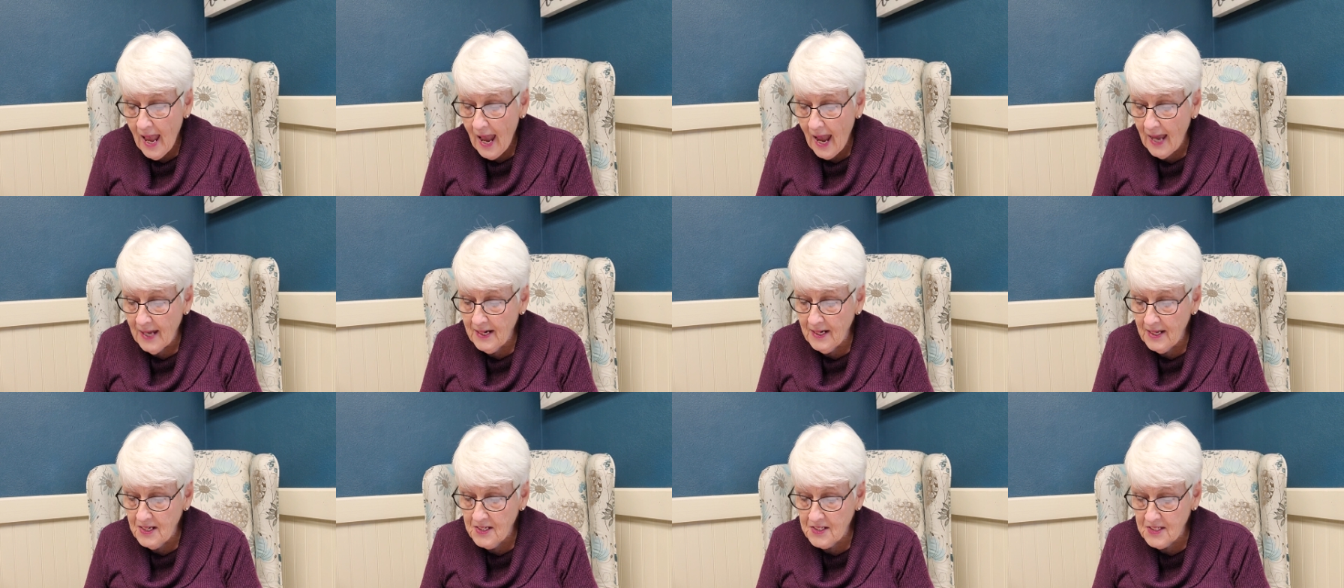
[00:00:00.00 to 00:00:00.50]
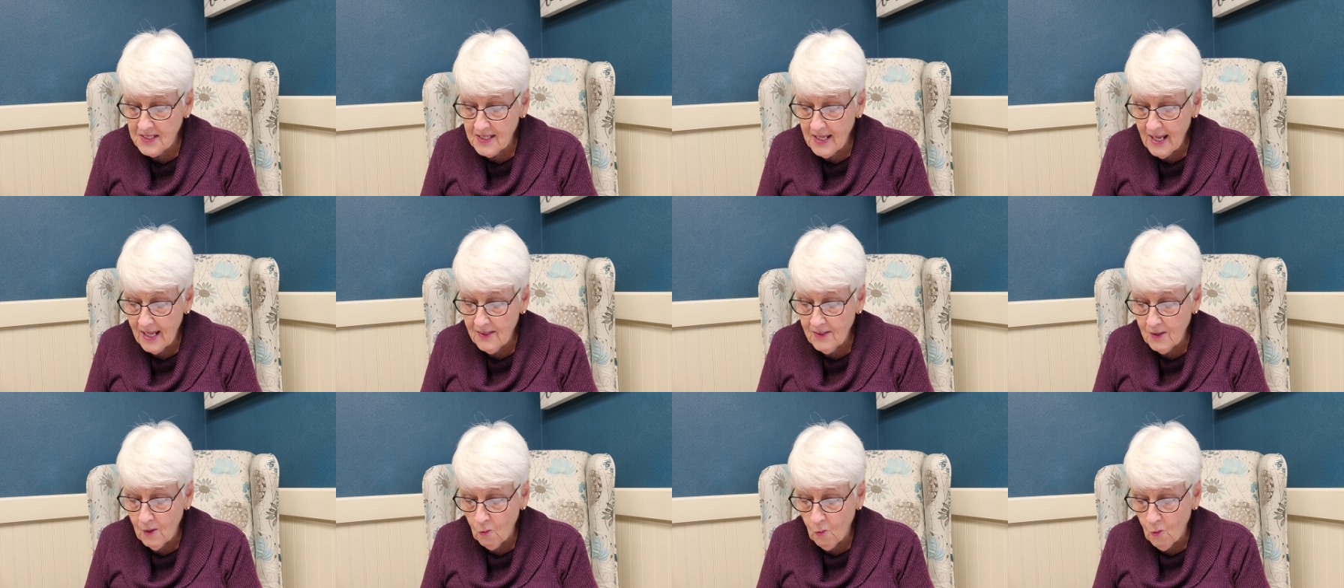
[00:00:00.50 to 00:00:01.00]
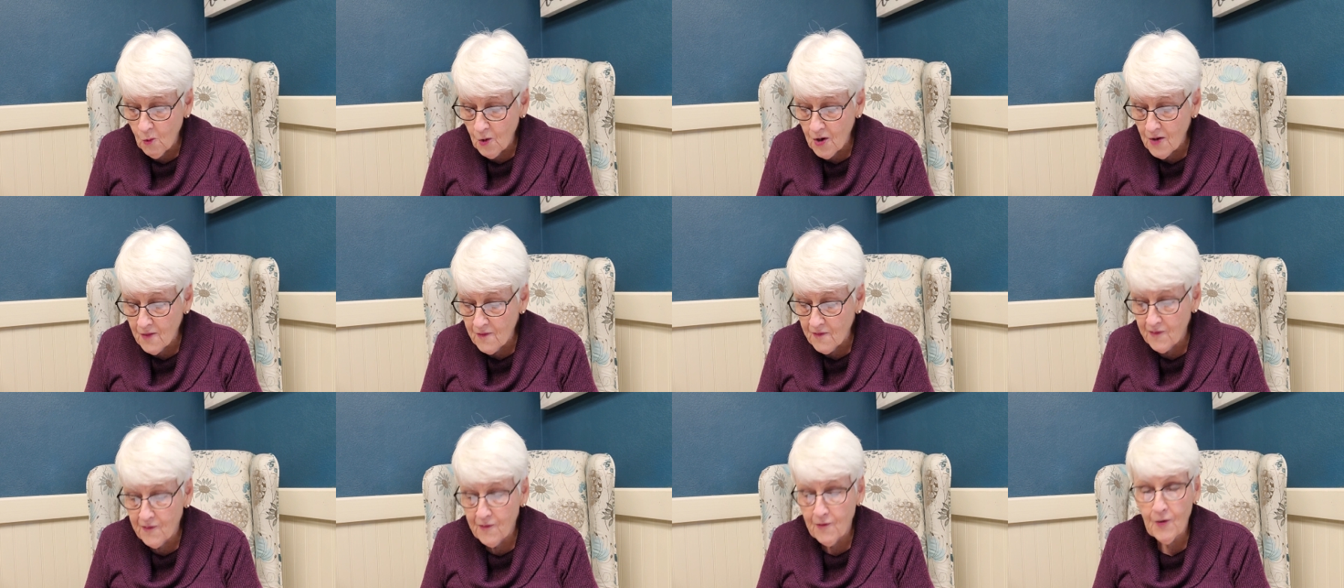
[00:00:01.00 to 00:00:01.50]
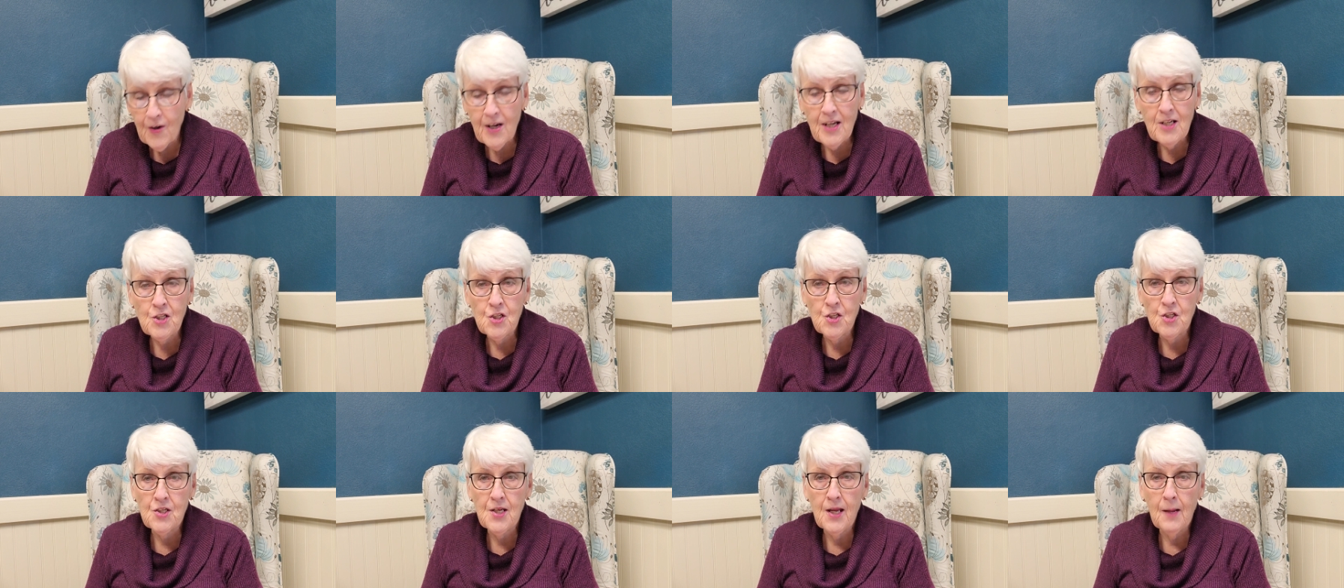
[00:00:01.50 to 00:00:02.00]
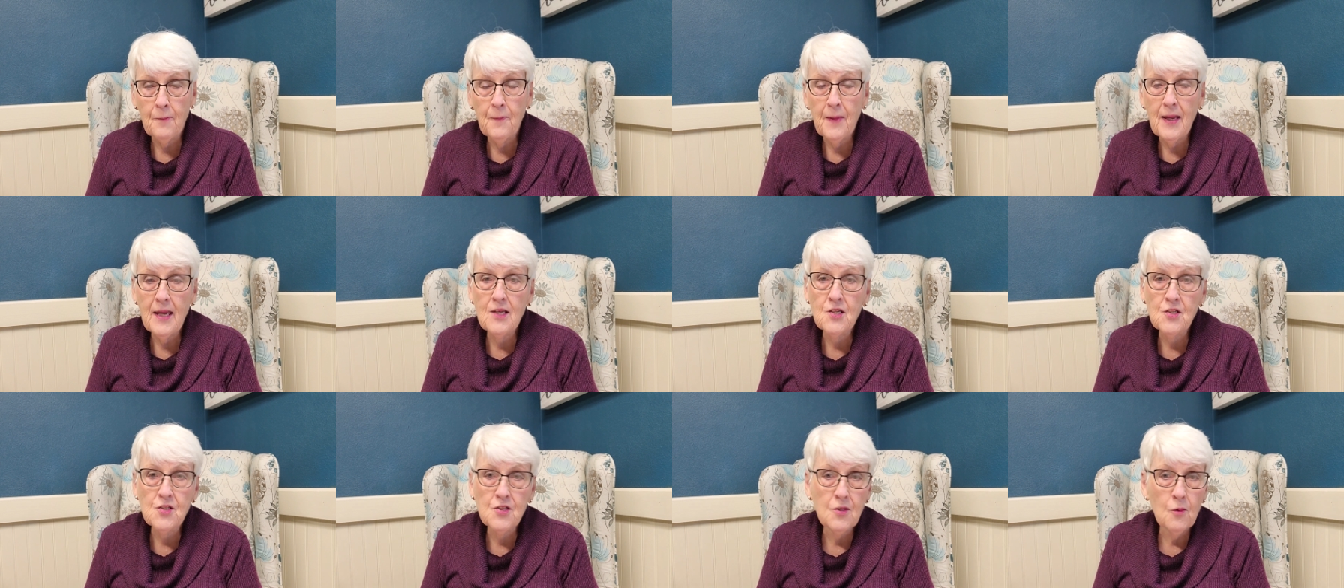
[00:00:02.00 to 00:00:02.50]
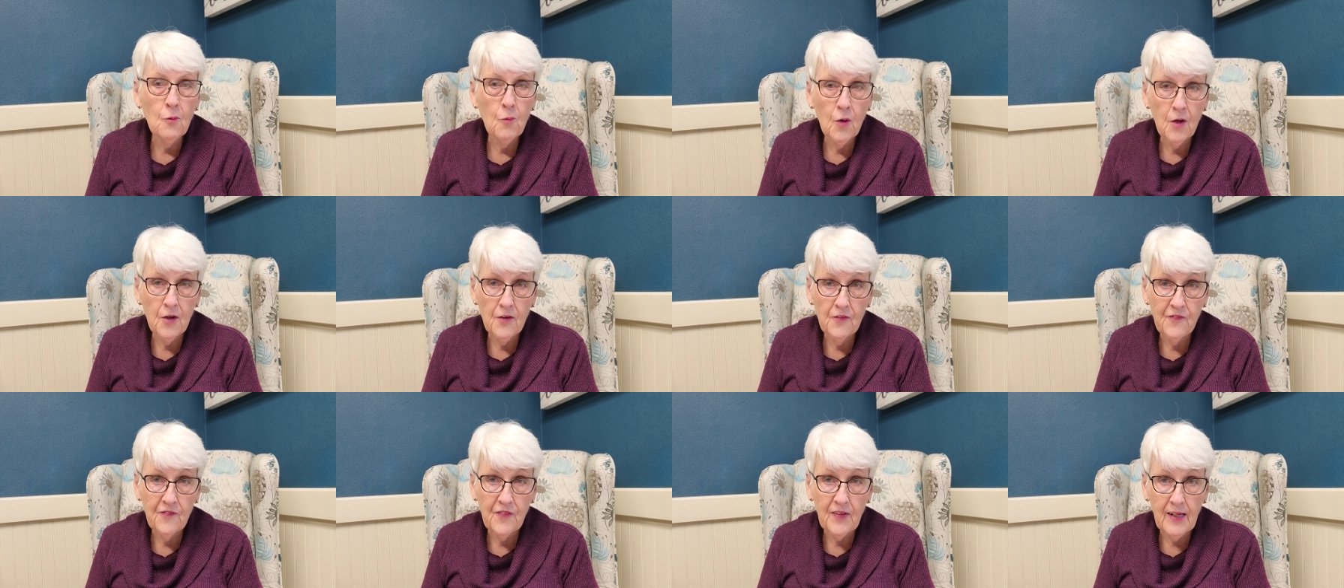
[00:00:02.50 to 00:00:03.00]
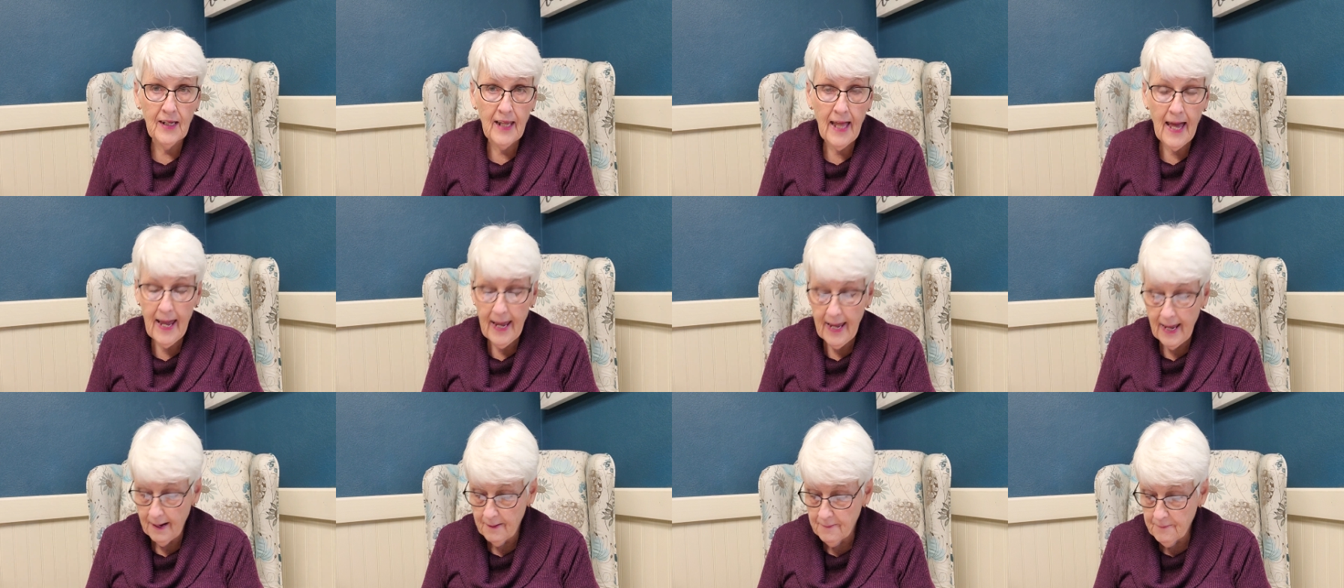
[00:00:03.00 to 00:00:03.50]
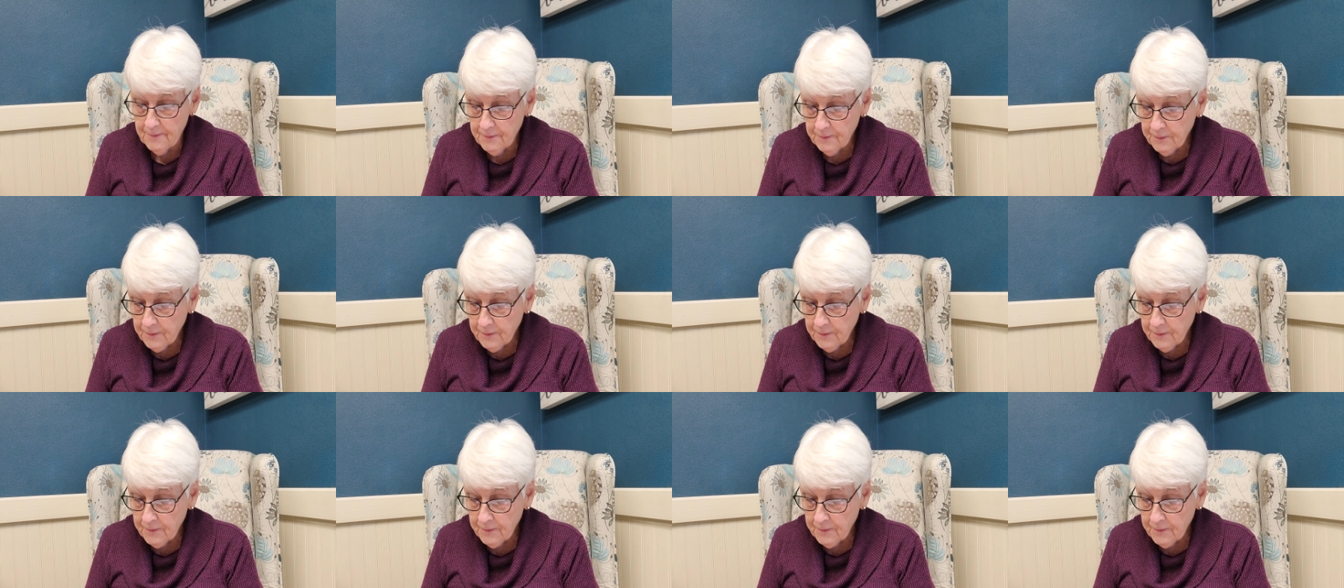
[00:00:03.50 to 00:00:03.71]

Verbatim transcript: And he said the word friendship is the word philia.